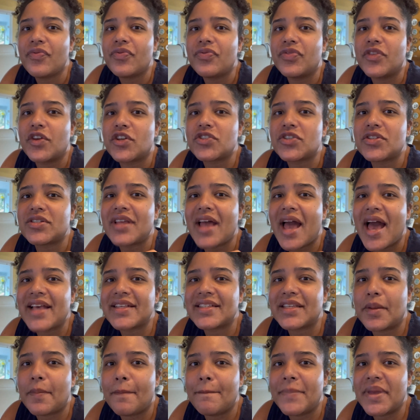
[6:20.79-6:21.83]
there just
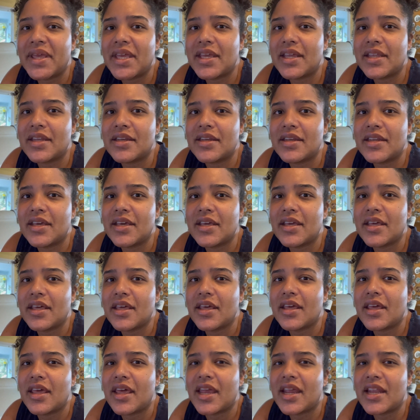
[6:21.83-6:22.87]
hasn't been
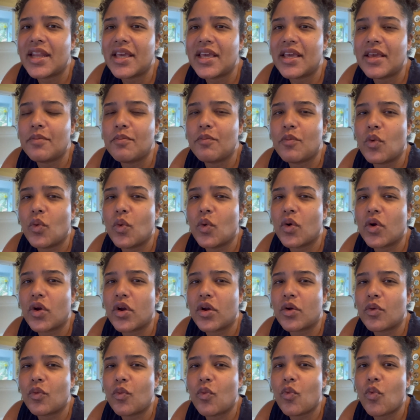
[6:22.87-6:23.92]
any
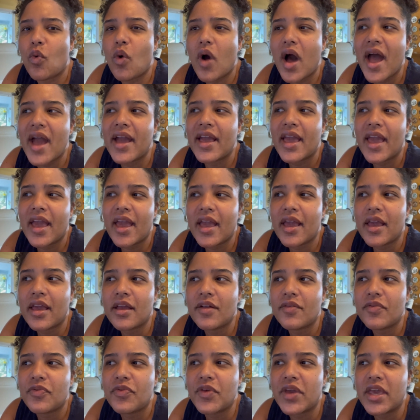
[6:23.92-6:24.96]
more
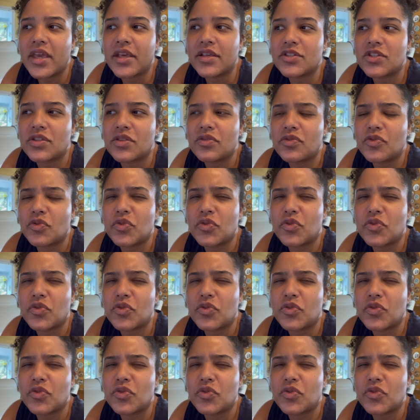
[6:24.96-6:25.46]
YA things